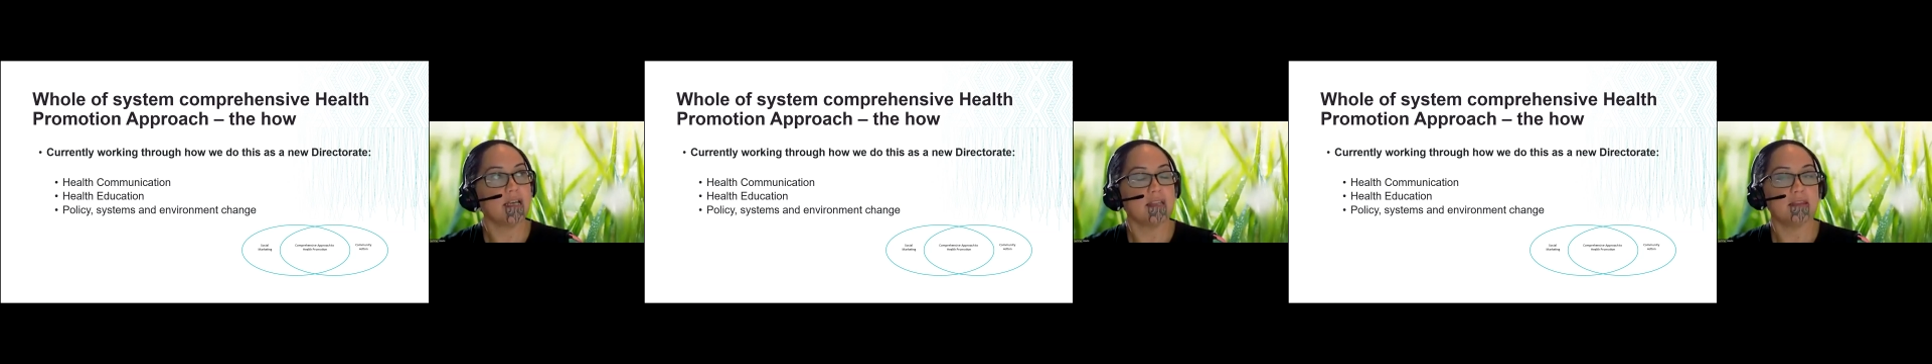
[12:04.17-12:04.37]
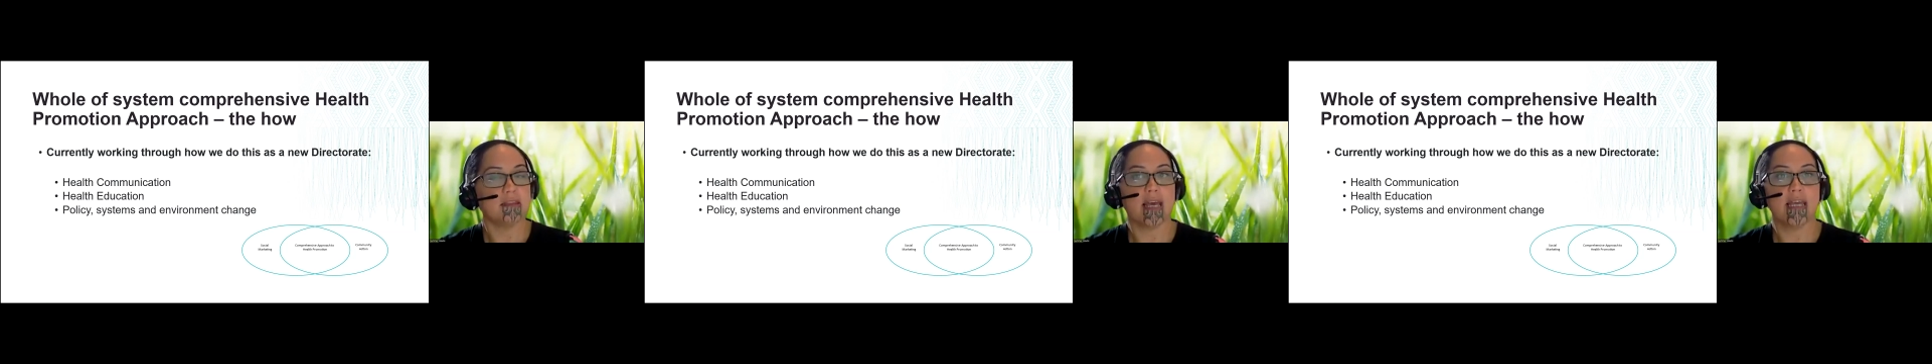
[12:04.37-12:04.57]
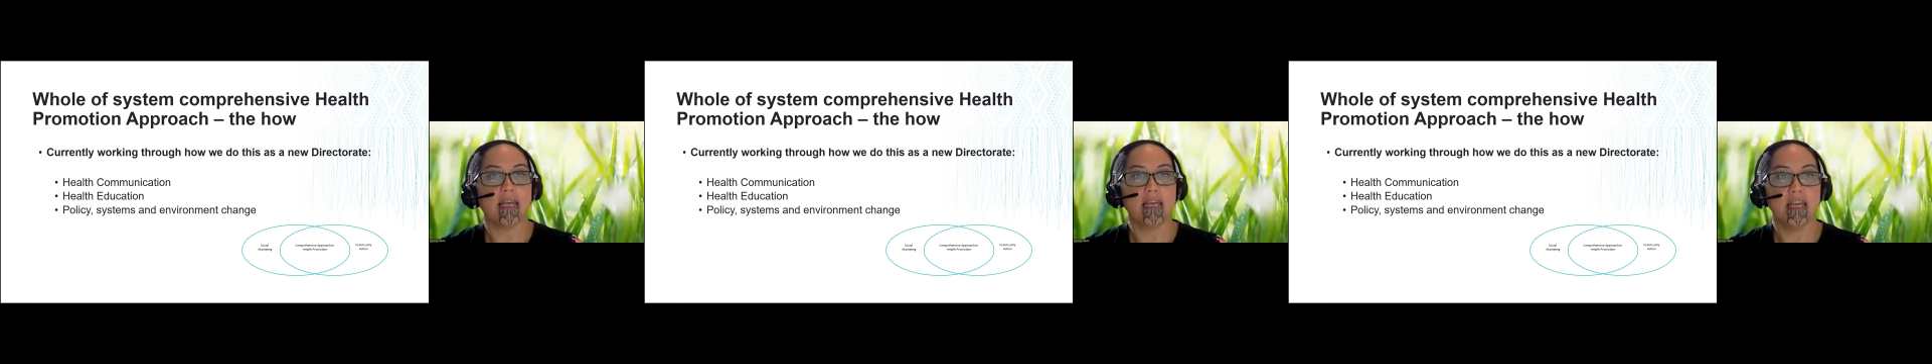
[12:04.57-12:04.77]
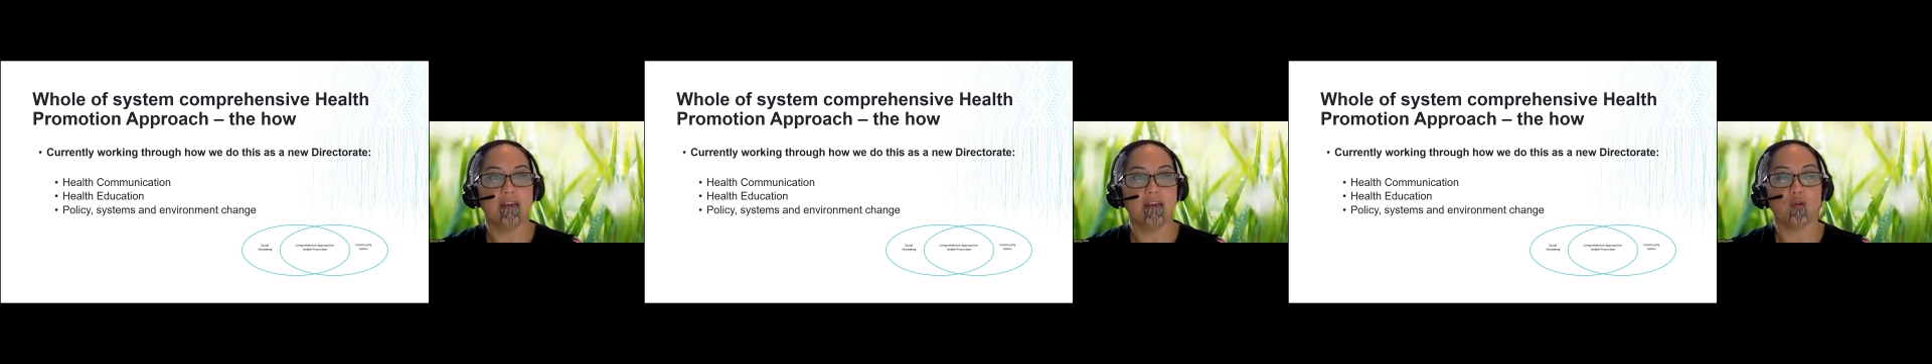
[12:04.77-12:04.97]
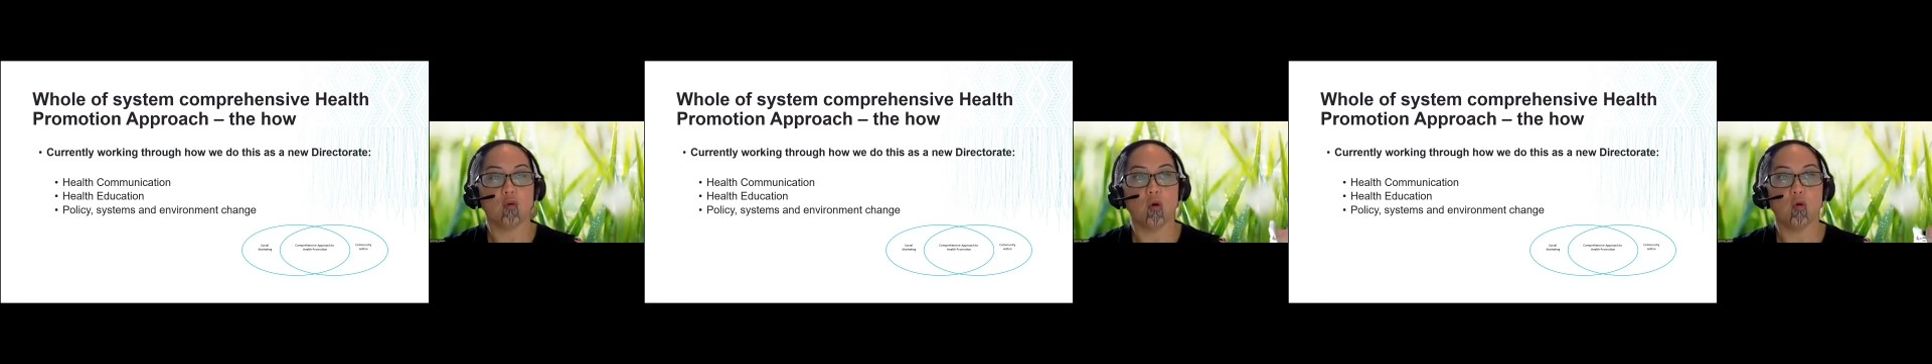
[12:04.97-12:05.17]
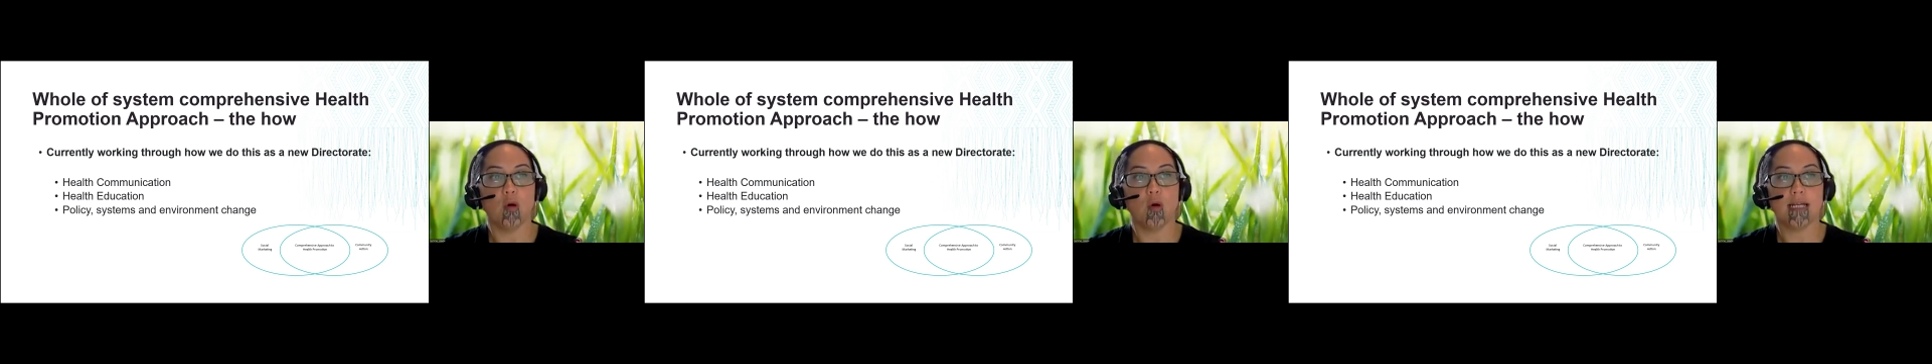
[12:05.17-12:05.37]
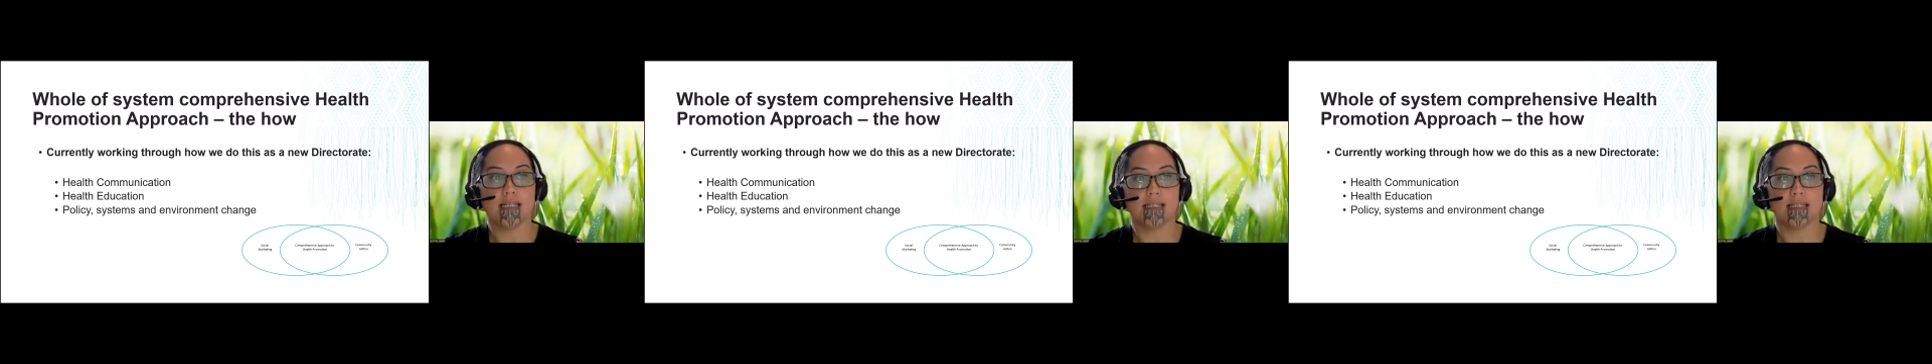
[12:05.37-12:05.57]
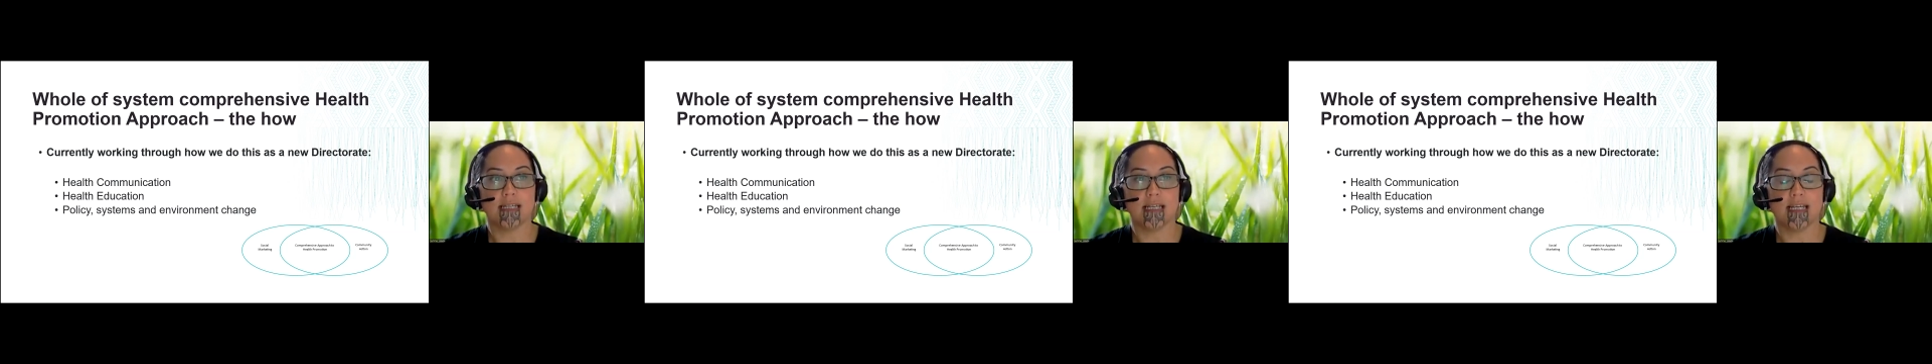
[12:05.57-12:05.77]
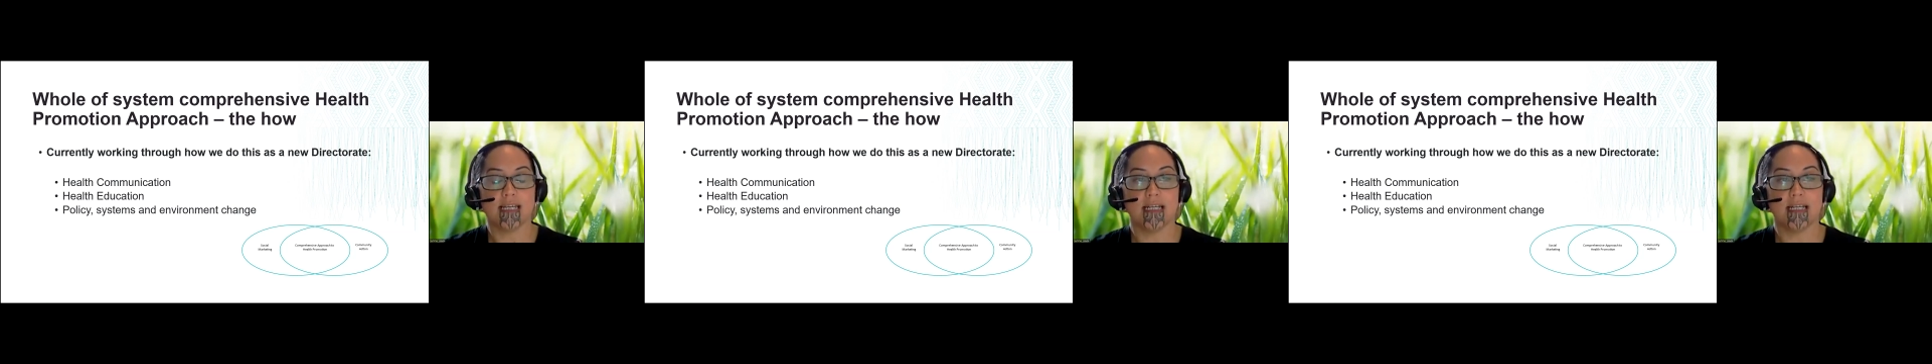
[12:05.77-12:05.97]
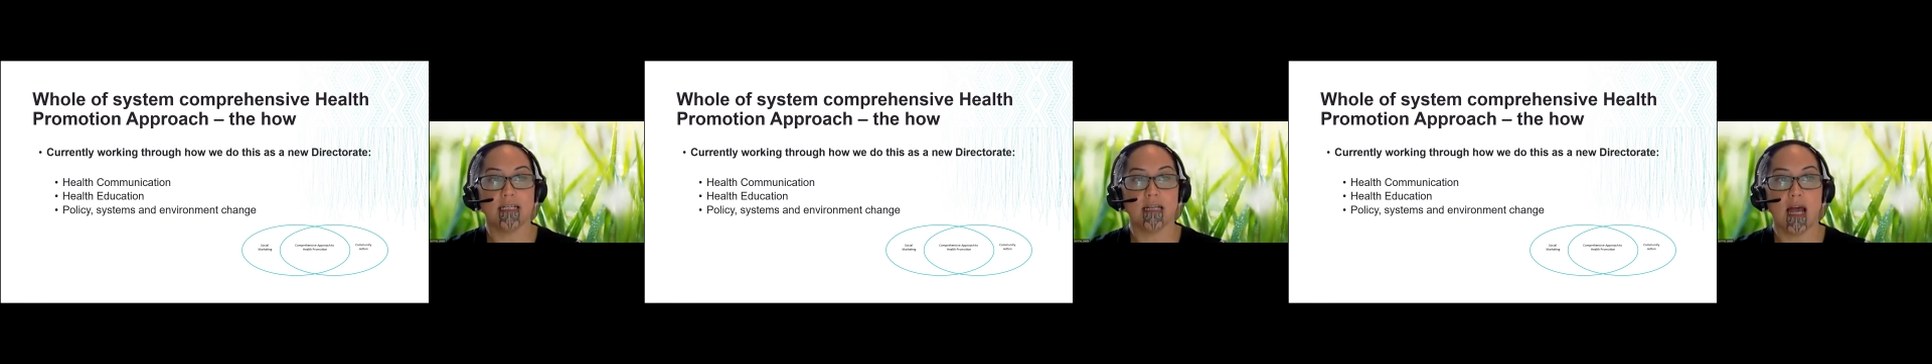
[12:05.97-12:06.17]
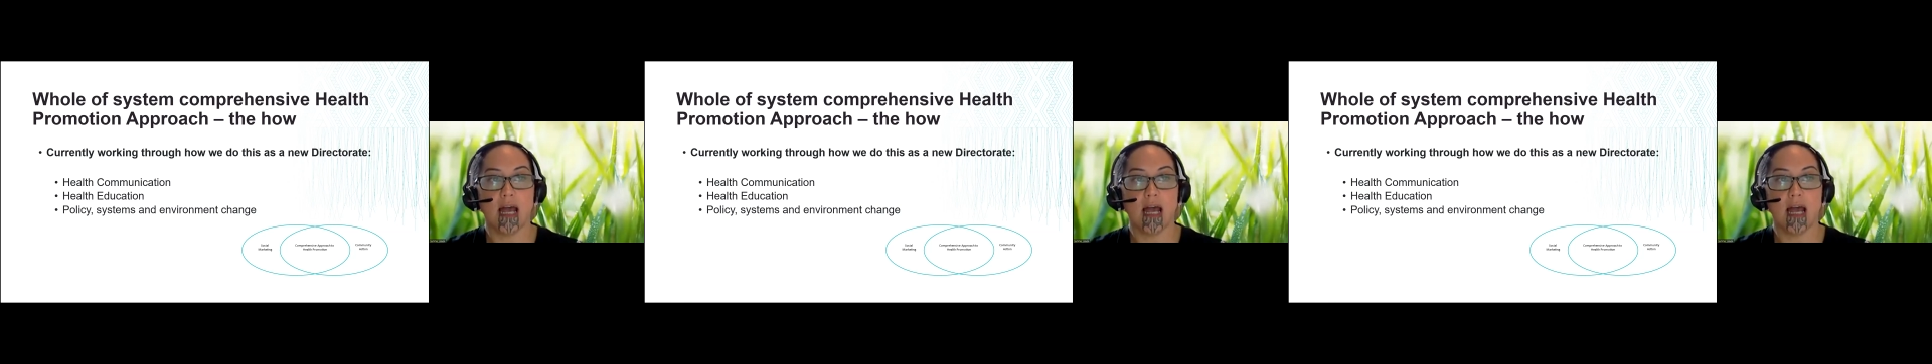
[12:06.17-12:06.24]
they have always seen